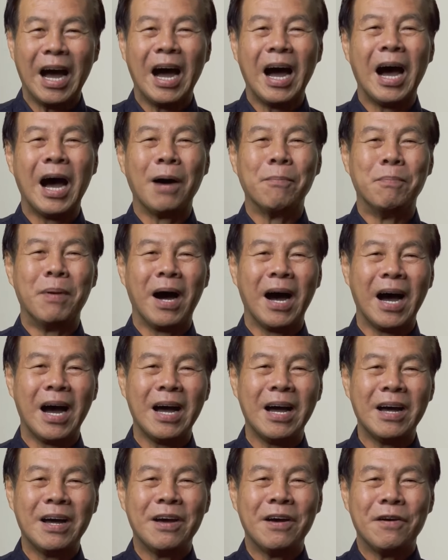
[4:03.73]
"Abba,
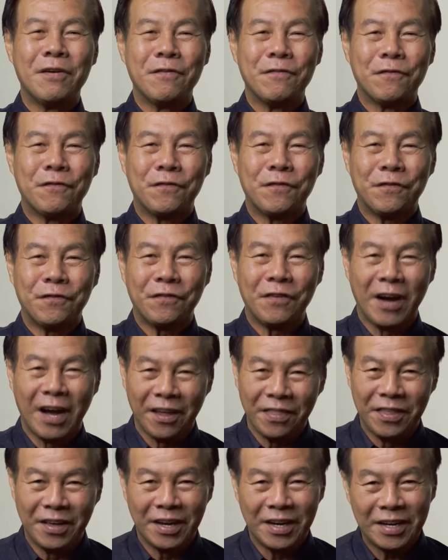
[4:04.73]

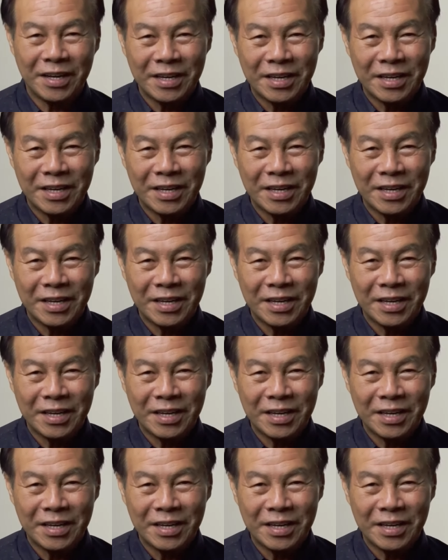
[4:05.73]
Father."